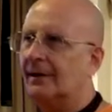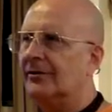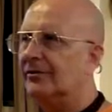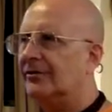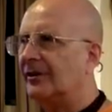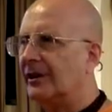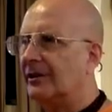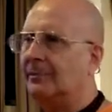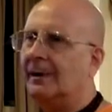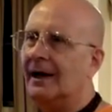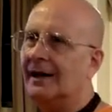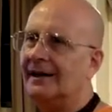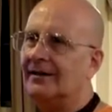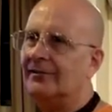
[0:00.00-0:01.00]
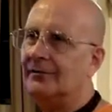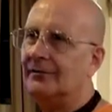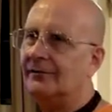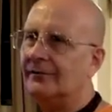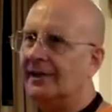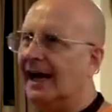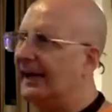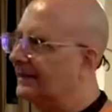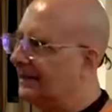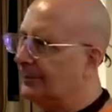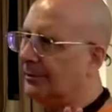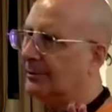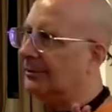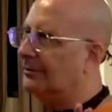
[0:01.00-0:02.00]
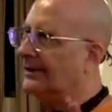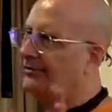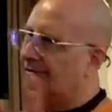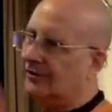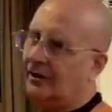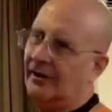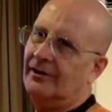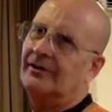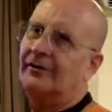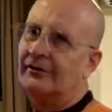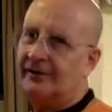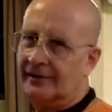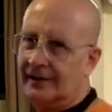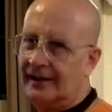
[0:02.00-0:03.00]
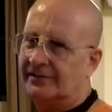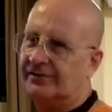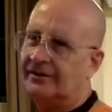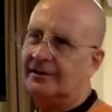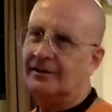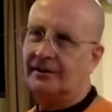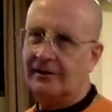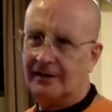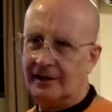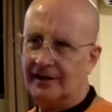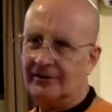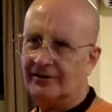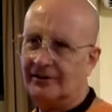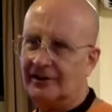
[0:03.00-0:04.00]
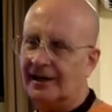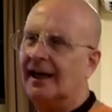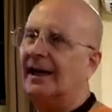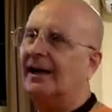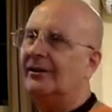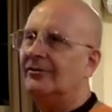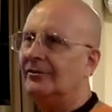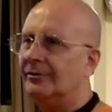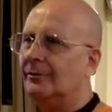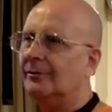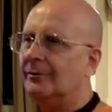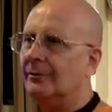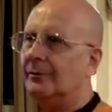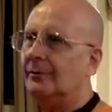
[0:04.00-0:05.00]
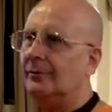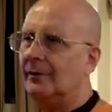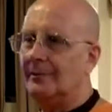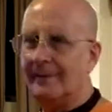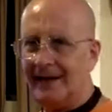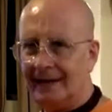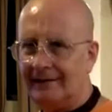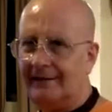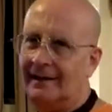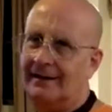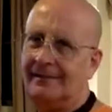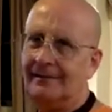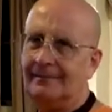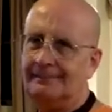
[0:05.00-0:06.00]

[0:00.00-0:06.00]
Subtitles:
subtle bodies who have not yet progressed on to their next incarnation to remain there.